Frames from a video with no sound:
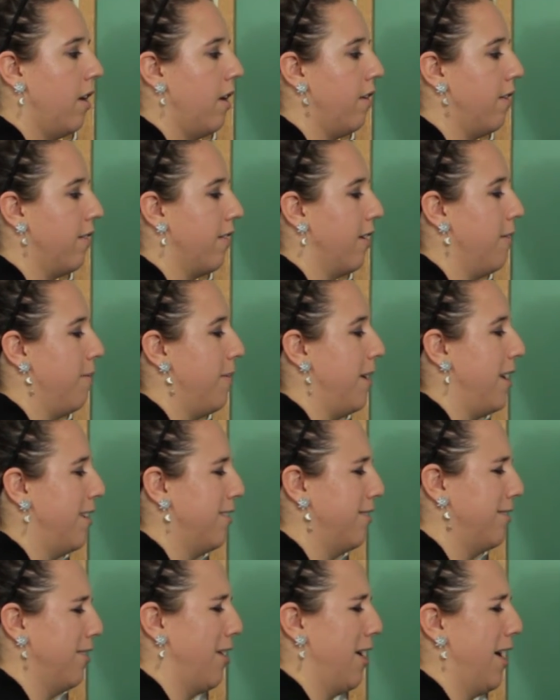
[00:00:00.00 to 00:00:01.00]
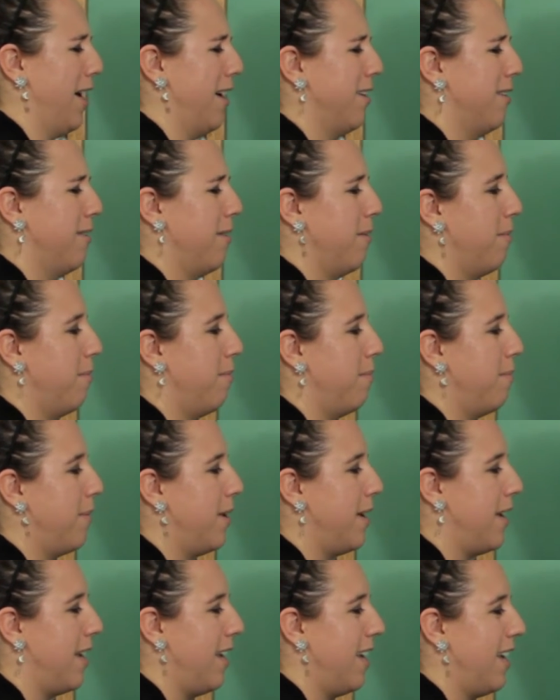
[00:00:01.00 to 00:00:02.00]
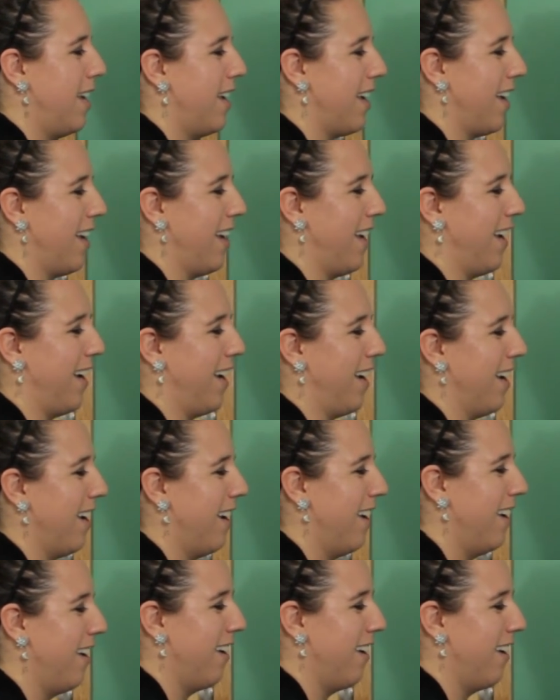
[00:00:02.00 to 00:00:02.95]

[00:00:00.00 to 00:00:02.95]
is going to be, sorry, P A